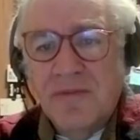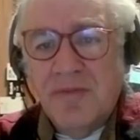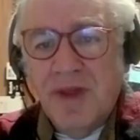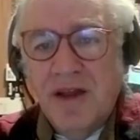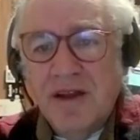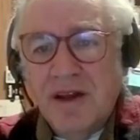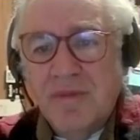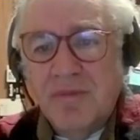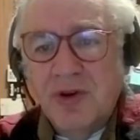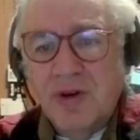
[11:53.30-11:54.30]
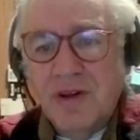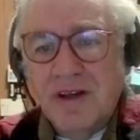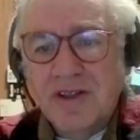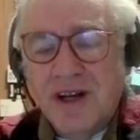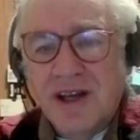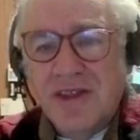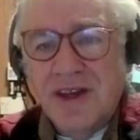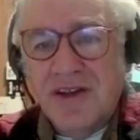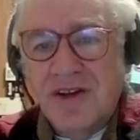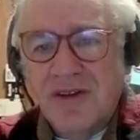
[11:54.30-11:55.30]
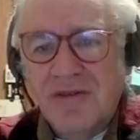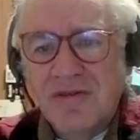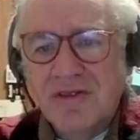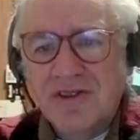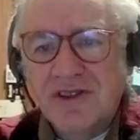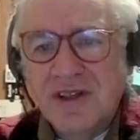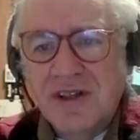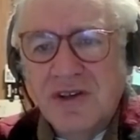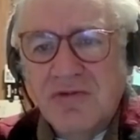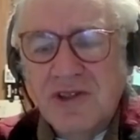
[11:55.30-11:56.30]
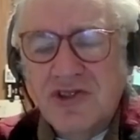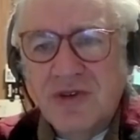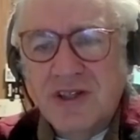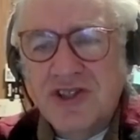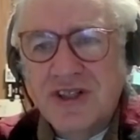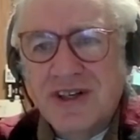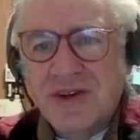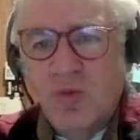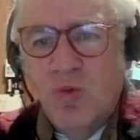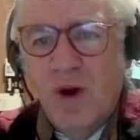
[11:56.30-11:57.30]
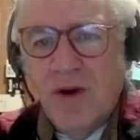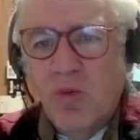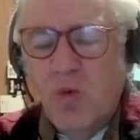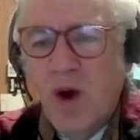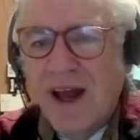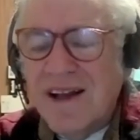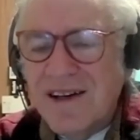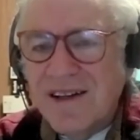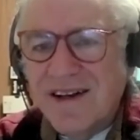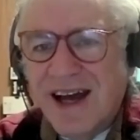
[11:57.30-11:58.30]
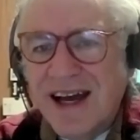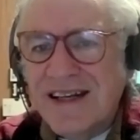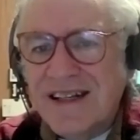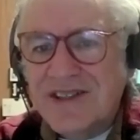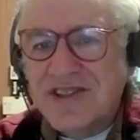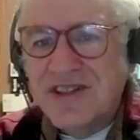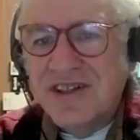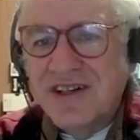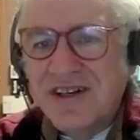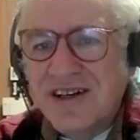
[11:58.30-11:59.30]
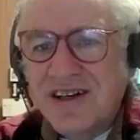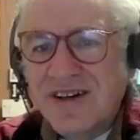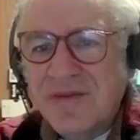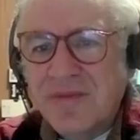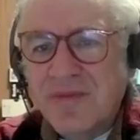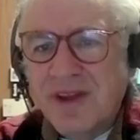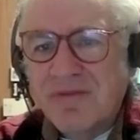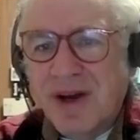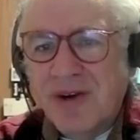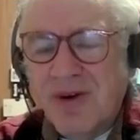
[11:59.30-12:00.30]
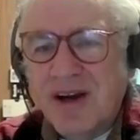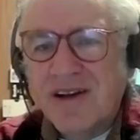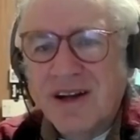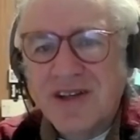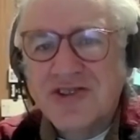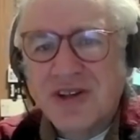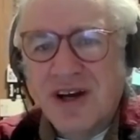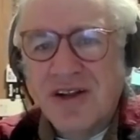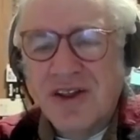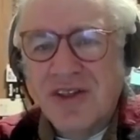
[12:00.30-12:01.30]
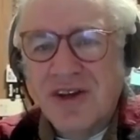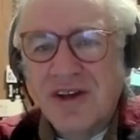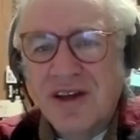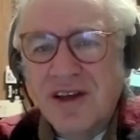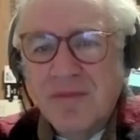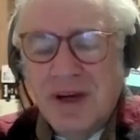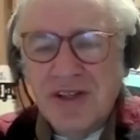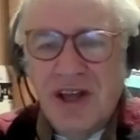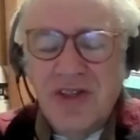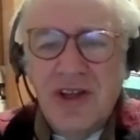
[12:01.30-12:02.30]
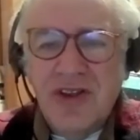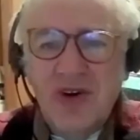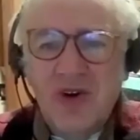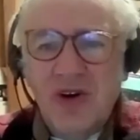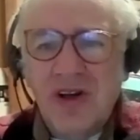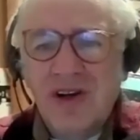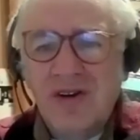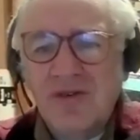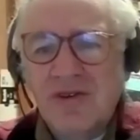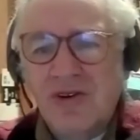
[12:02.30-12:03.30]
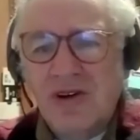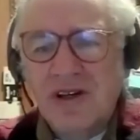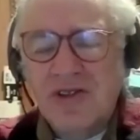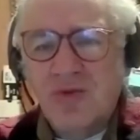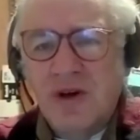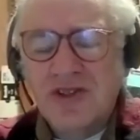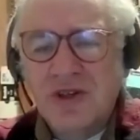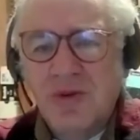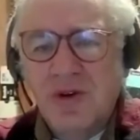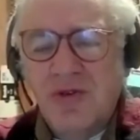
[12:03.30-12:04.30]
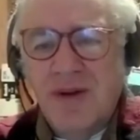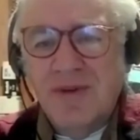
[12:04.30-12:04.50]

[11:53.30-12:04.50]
ended up doing things. And I think Loon's restriction went well into the nineties. Um, my recollection out of the thing, because I think the earlier, earliest ones that we were able